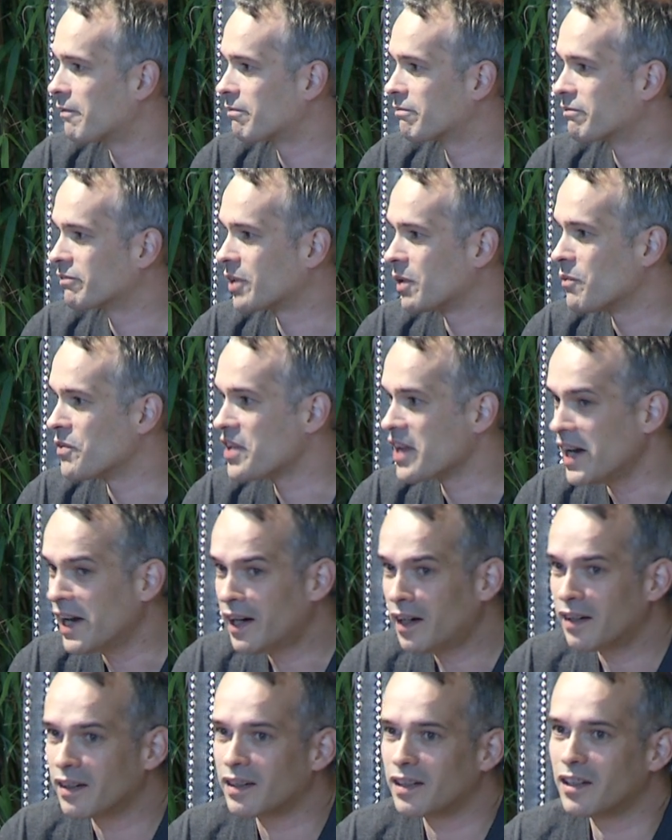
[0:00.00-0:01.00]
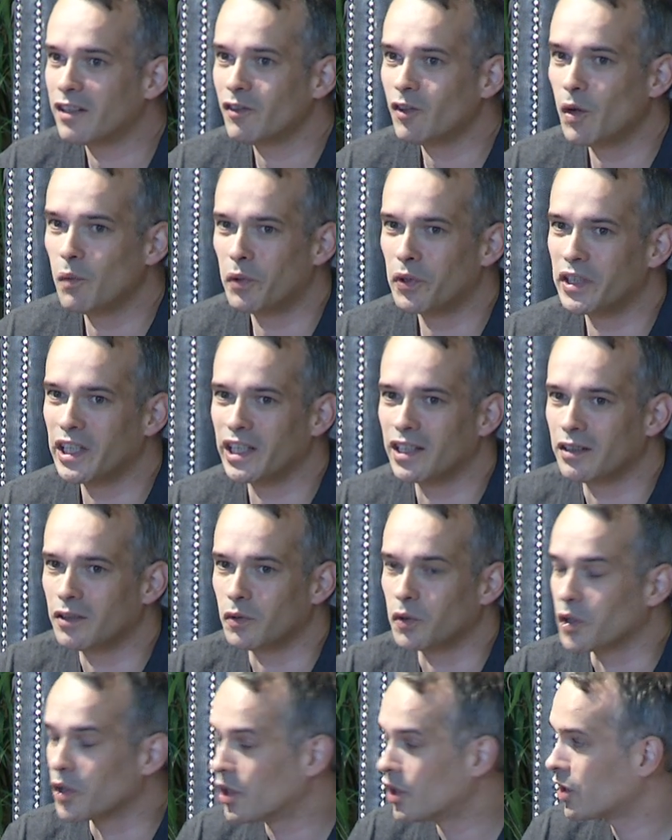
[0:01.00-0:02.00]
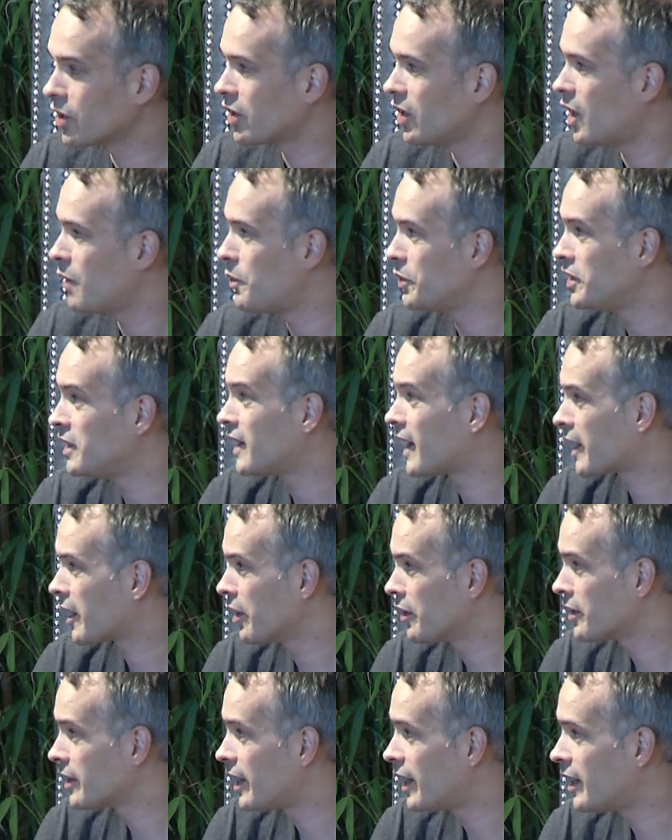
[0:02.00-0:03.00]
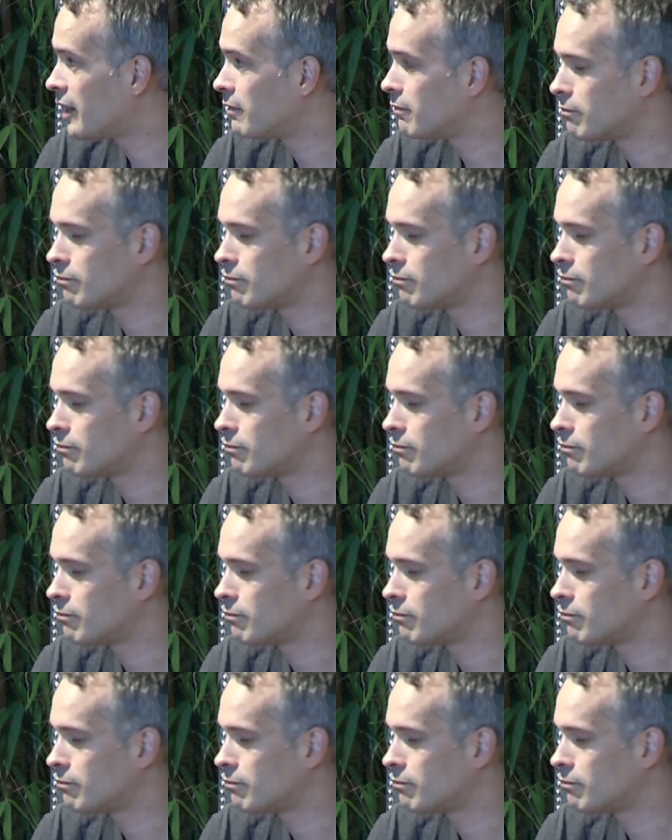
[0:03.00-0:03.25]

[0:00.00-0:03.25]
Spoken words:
From there, opening New York, opening Atlanta